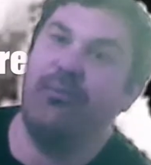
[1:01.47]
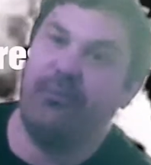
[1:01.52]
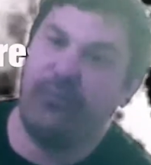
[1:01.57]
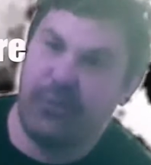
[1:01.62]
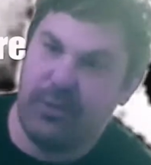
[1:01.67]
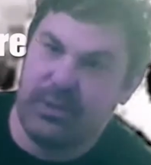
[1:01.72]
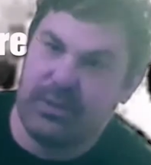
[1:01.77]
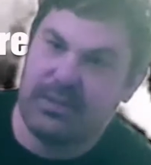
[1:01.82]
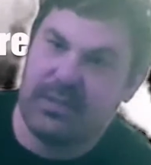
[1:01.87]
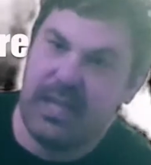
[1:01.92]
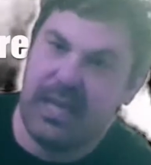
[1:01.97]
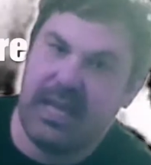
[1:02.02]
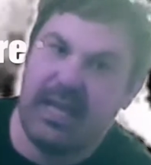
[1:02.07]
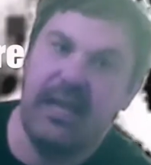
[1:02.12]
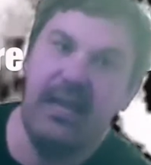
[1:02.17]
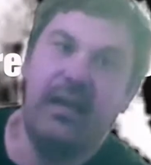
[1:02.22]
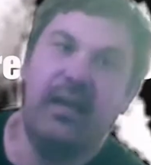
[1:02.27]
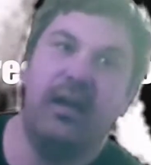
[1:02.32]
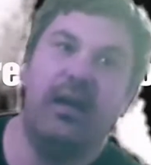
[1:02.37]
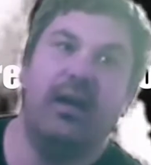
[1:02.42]
Thursday,
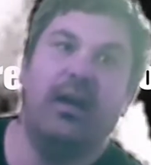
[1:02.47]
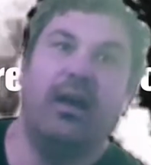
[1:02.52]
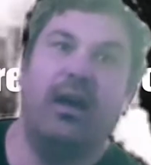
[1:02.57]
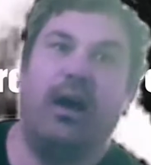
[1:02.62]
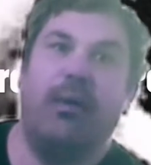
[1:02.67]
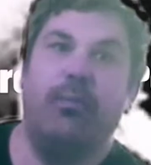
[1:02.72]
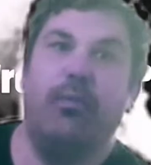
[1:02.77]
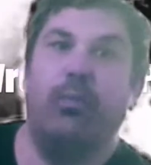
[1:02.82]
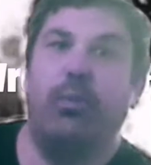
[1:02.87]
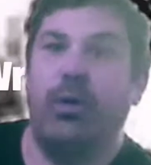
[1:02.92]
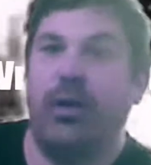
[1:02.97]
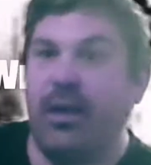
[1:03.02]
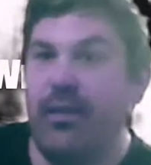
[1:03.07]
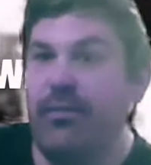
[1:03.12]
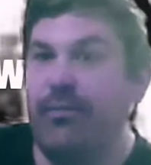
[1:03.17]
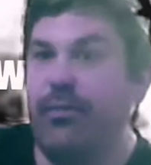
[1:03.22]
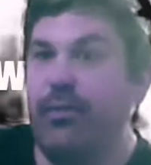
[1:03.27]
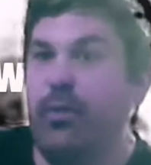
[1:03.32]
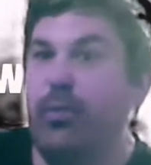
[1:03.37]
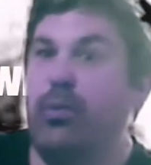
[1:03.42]
and we'll
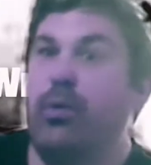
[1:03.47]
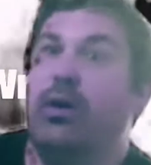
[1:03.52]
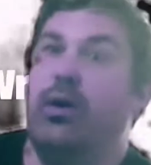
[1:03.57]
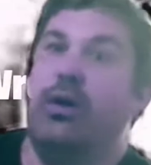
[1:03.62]
give you